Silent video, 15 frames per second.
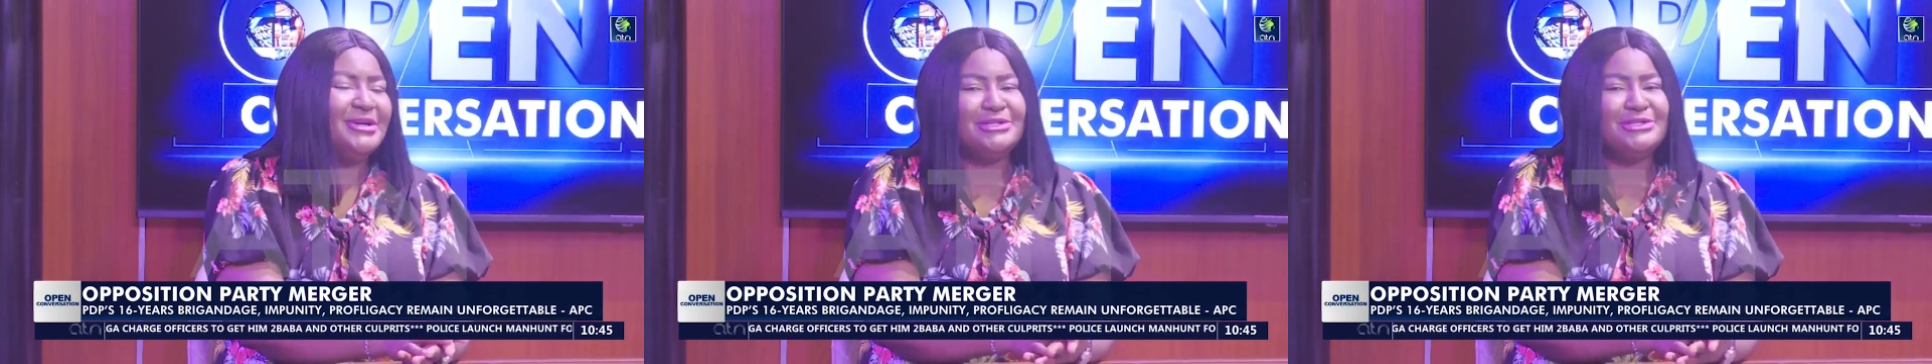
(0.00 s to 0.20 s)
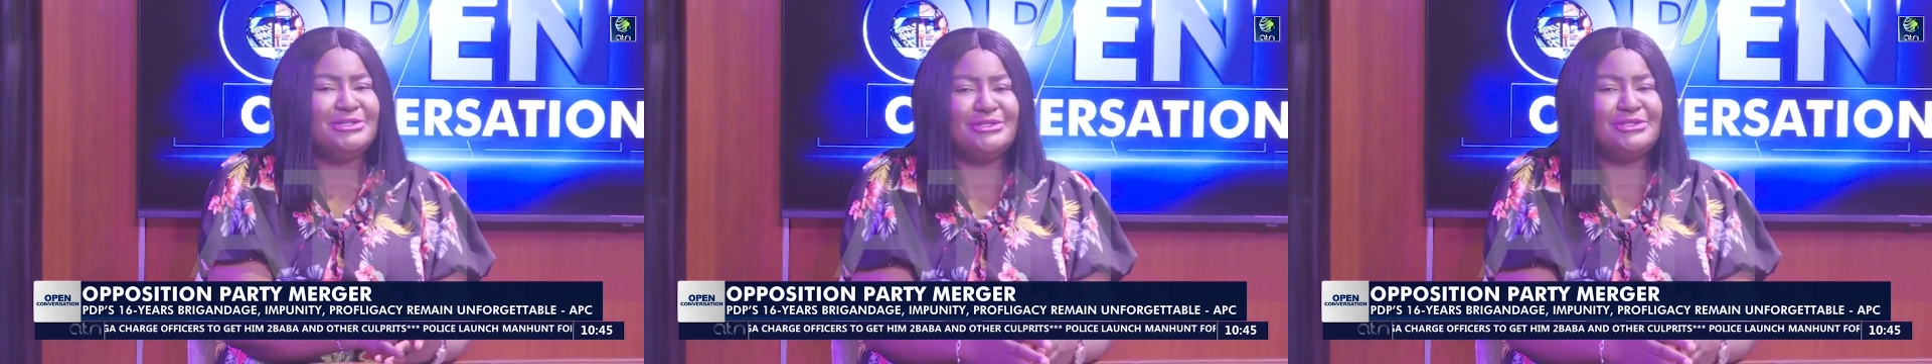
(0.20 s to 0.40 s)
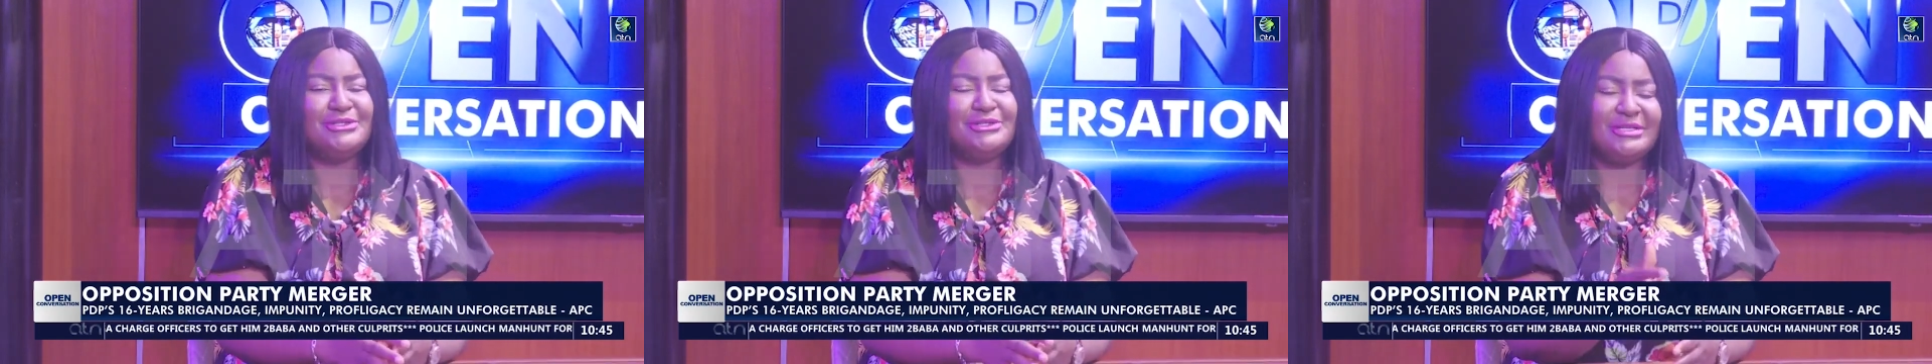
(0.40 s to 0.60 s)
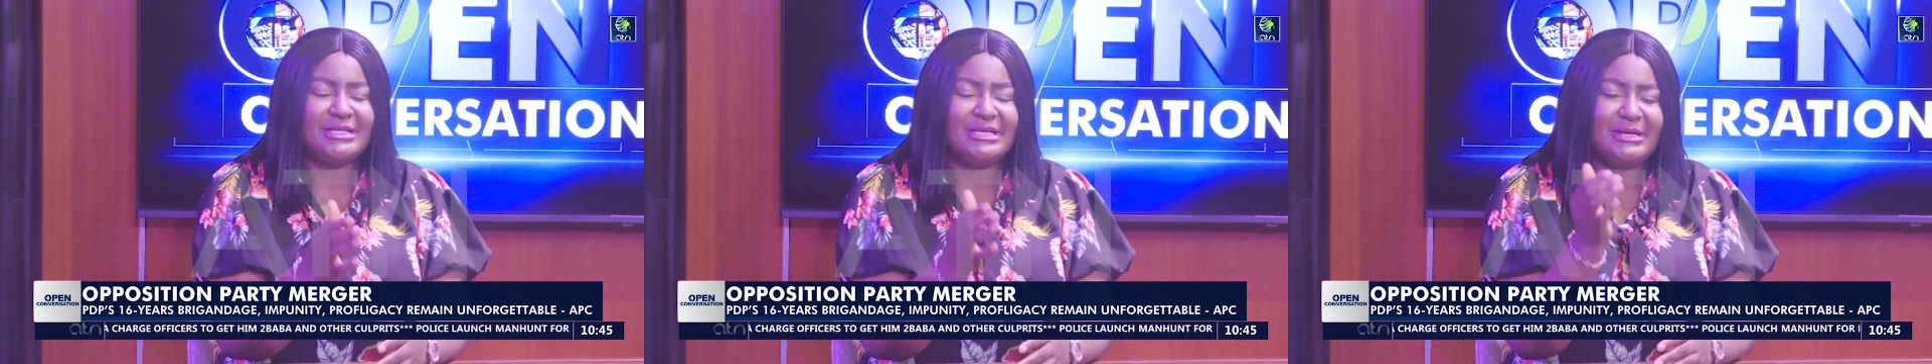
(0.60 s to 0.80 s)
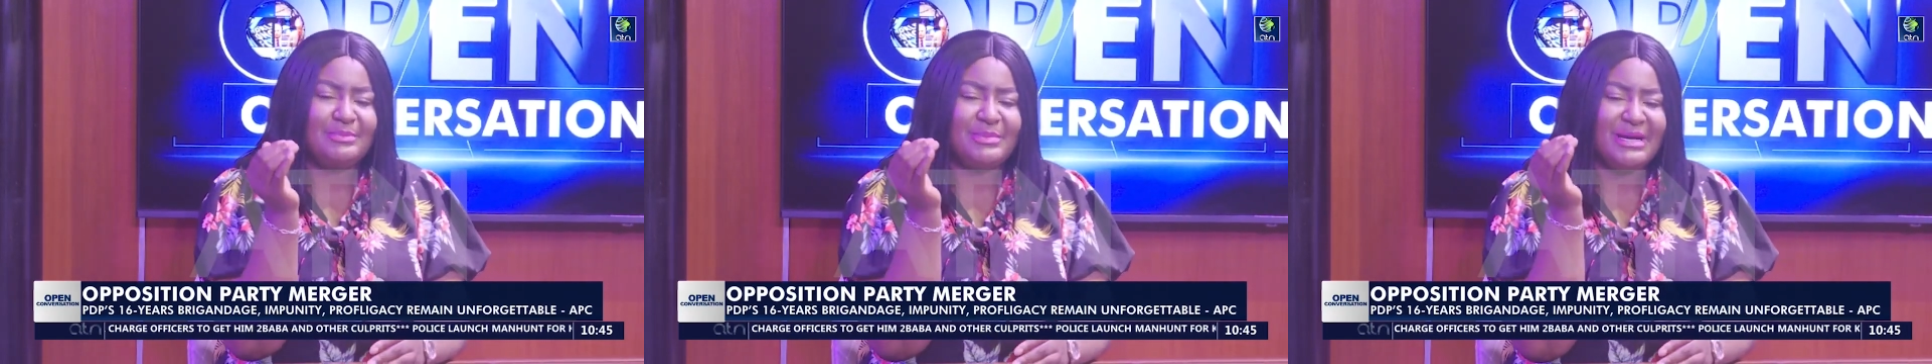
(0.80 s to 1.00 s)
shouldn't
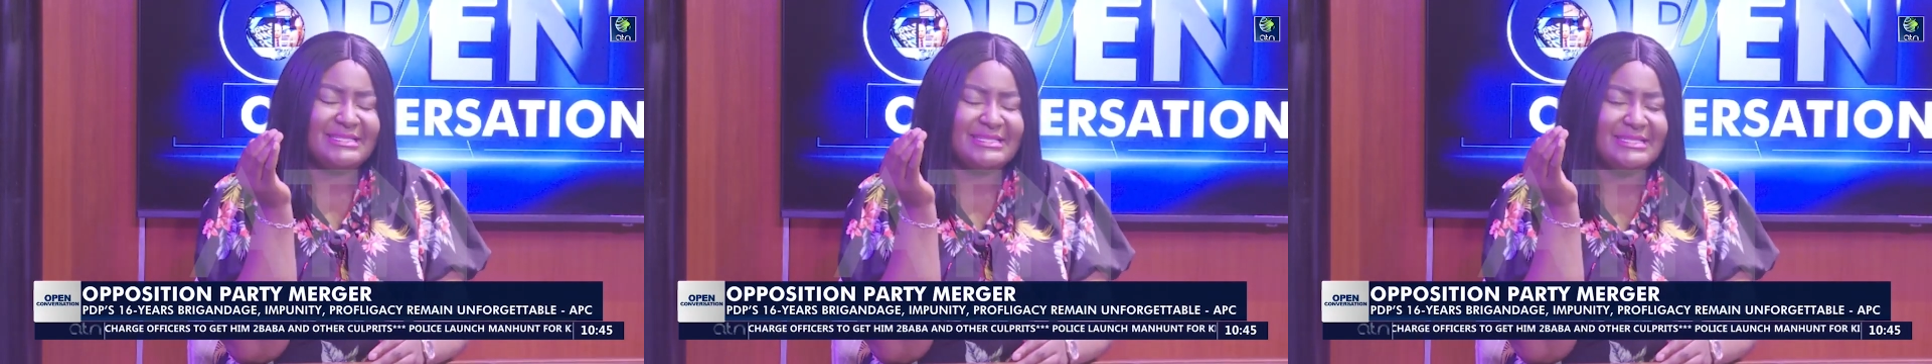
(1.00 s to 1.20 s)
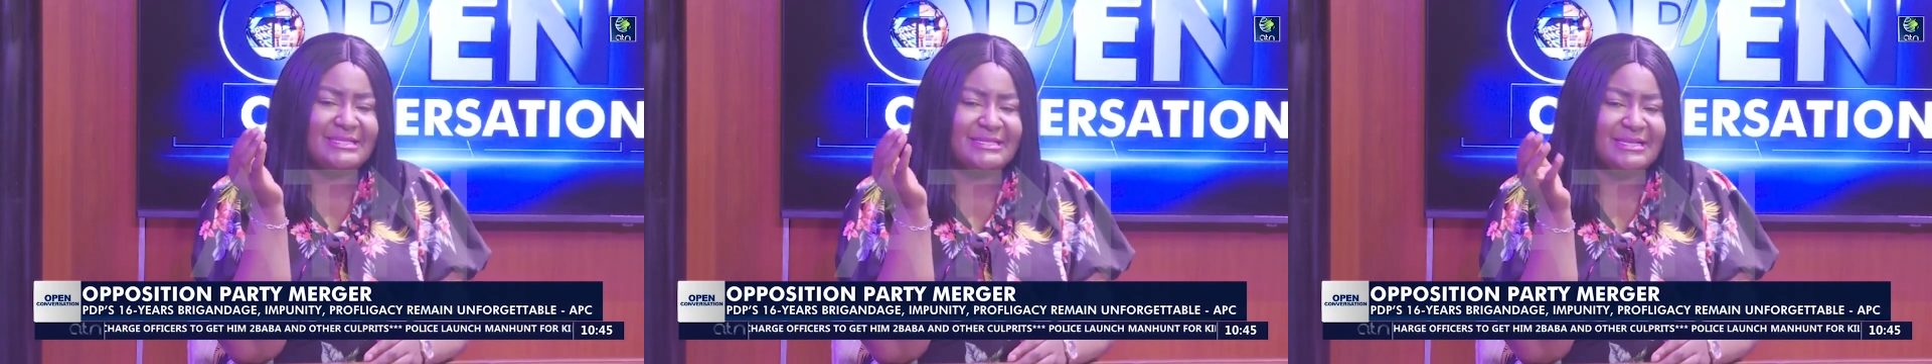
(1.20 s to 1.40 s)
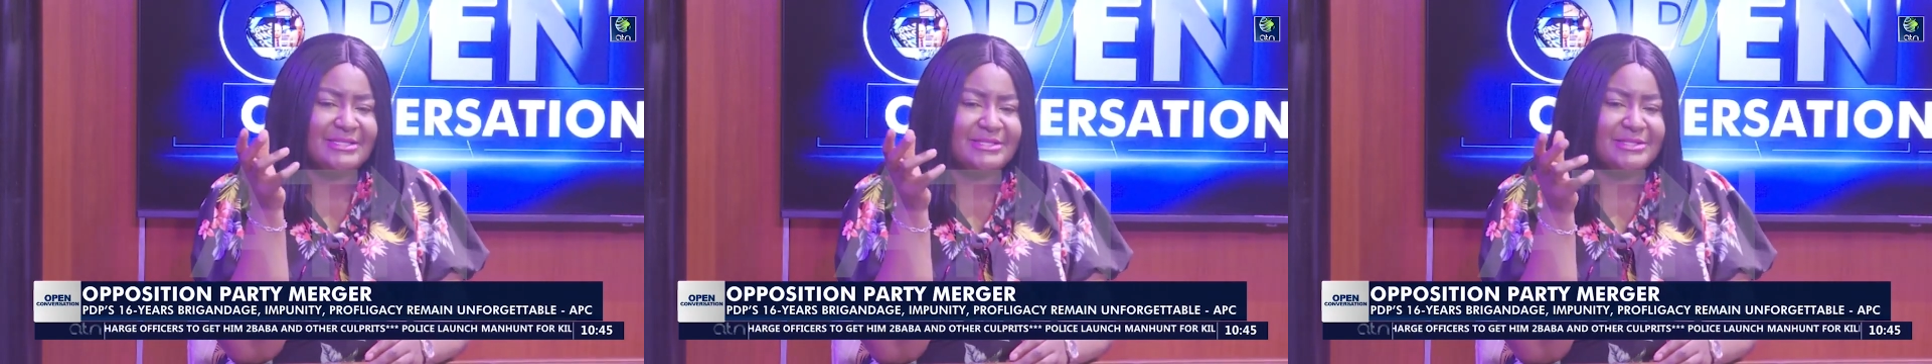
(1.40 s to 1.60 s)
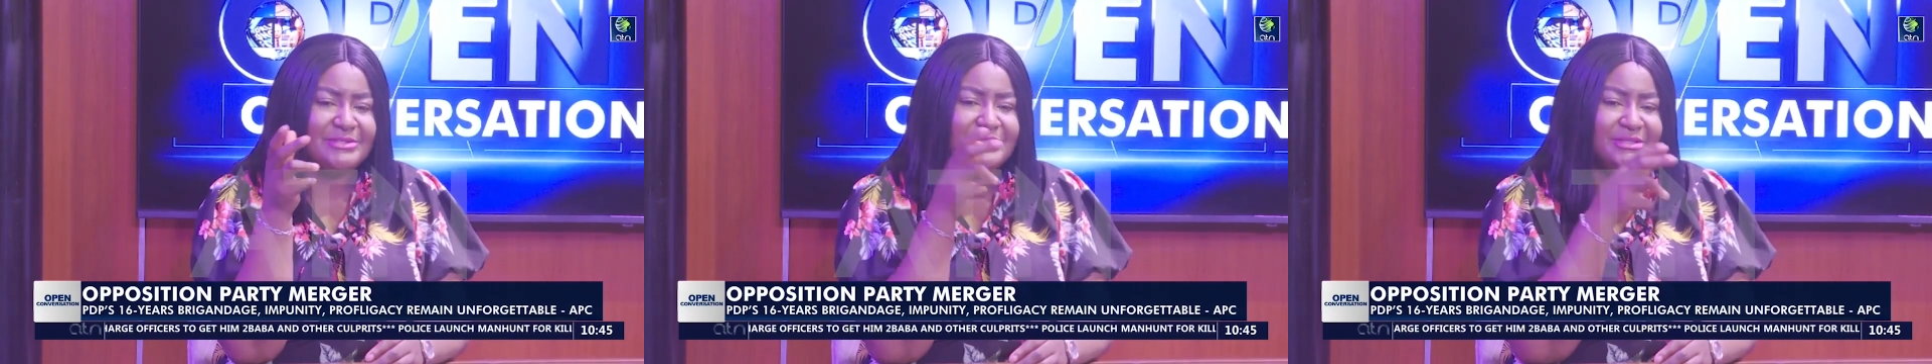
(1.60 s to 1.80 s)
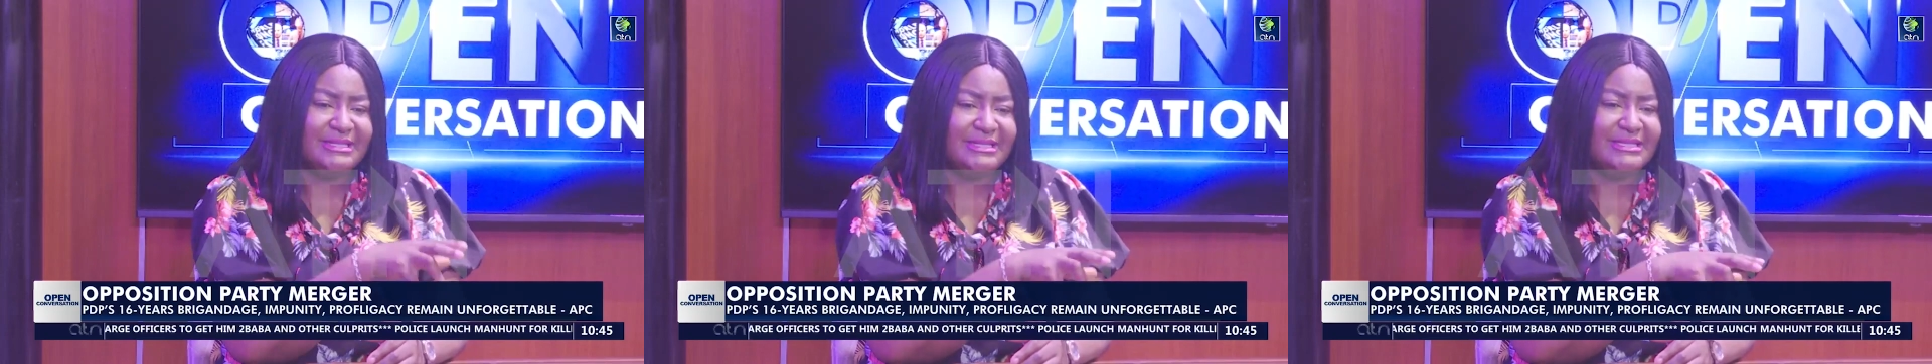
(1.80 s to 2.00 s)
a party national
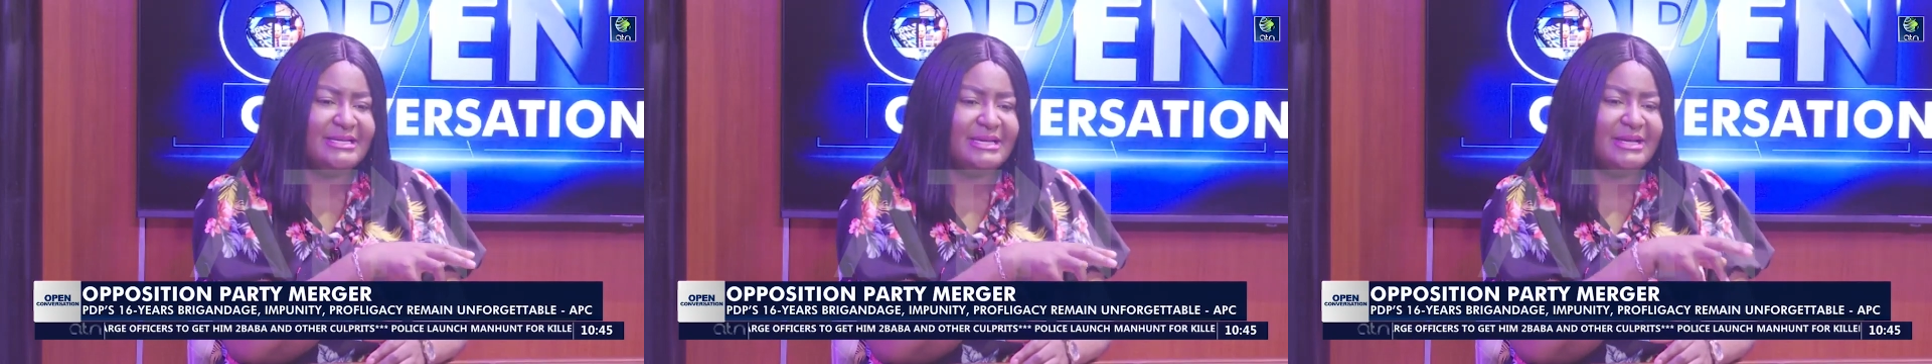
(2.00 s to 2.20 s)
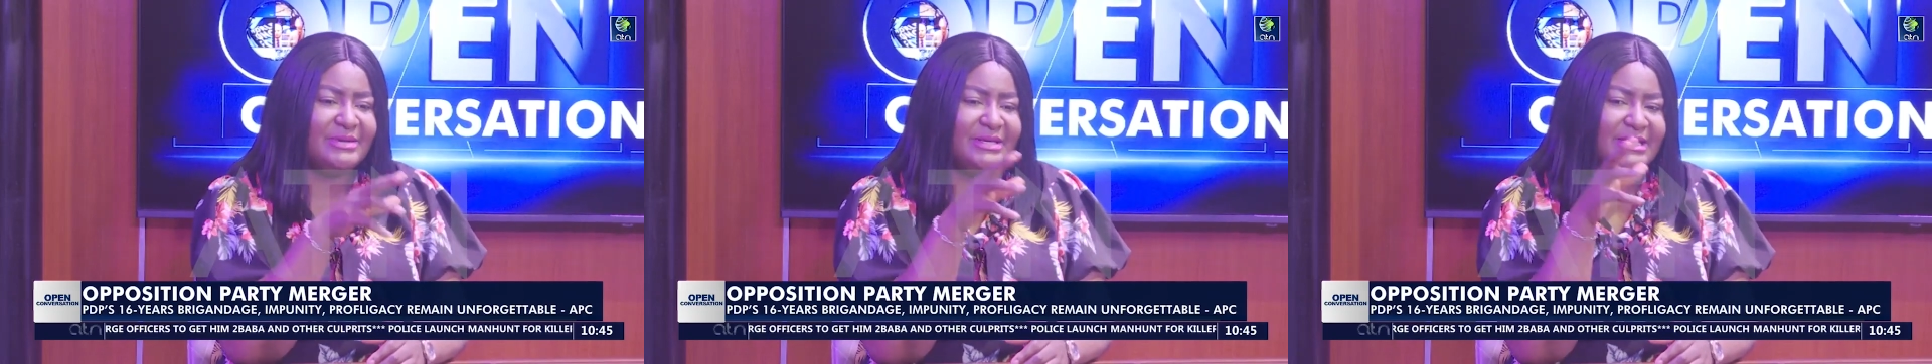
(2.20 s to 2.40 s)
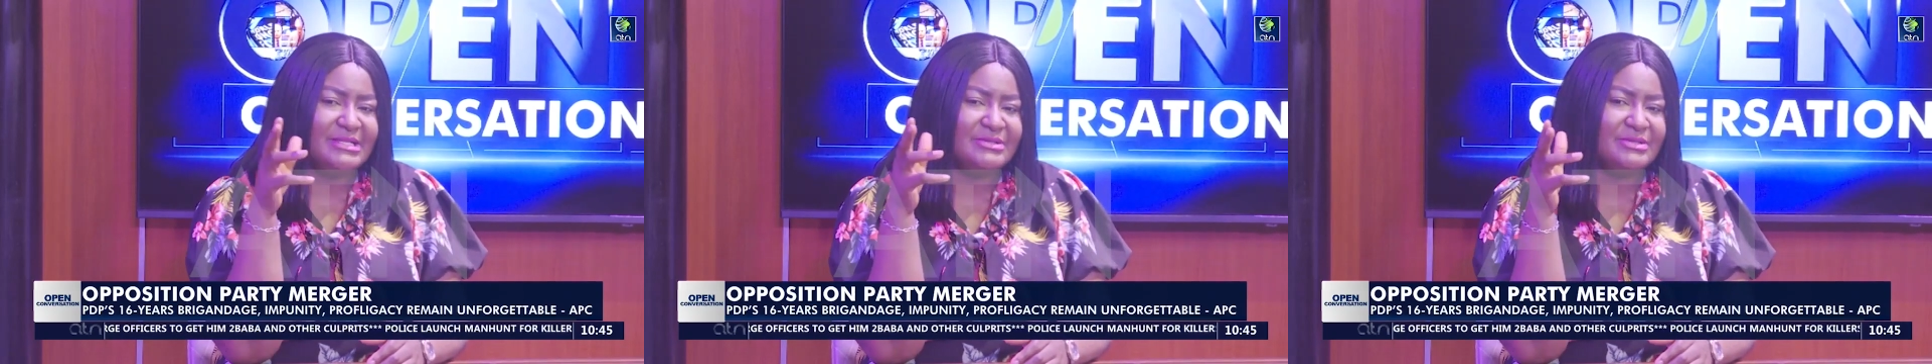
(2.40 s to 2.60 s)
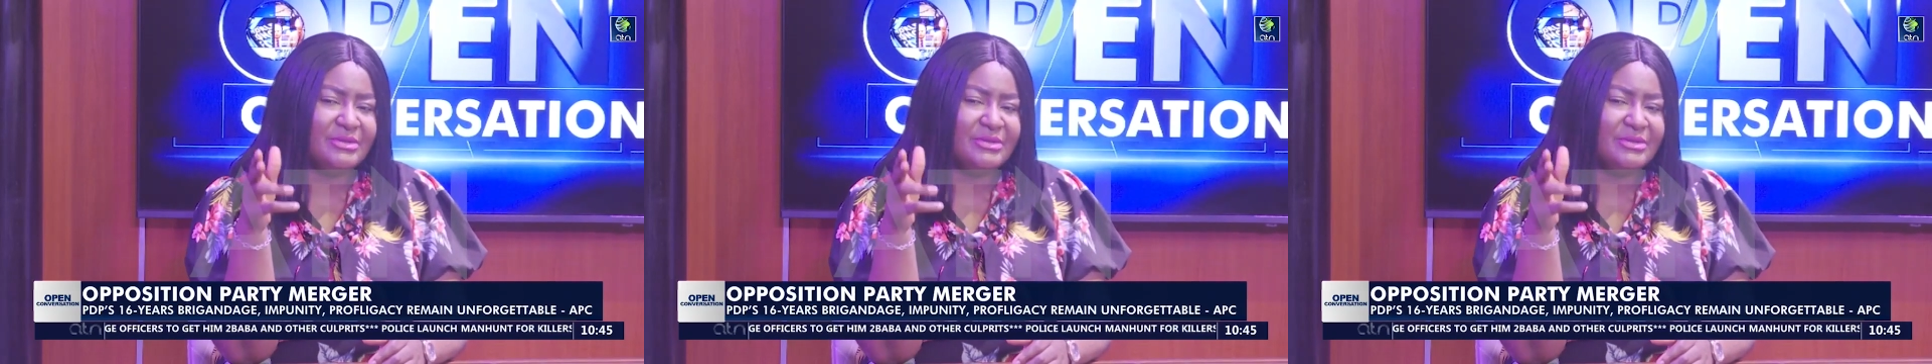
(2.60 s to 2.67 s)
leader begin to